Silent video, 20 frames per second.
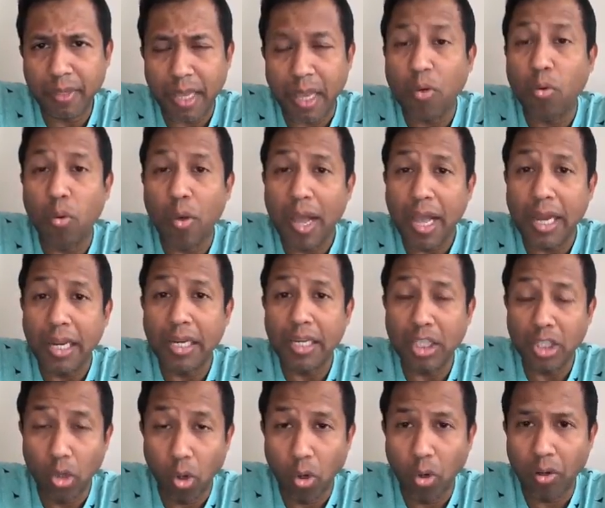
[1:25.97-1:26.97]
and
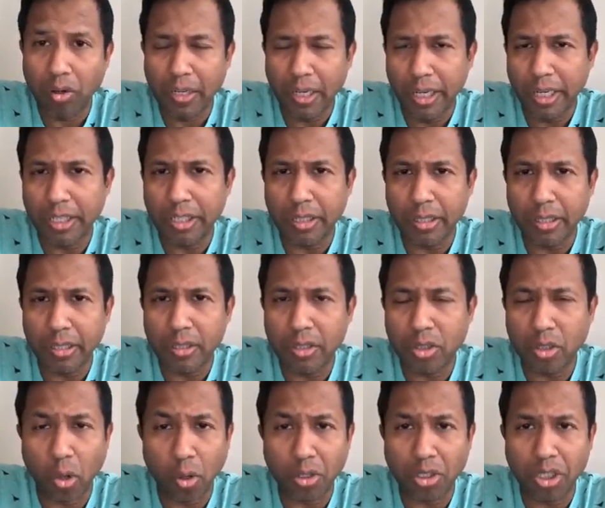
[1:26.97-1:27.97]
when your religion
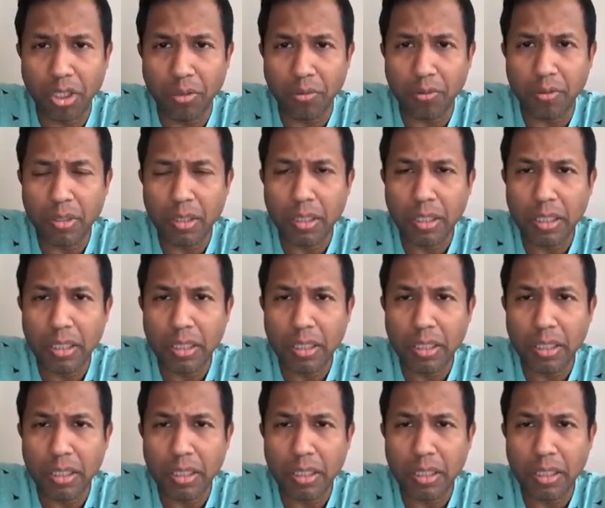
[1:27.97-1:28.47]
taught you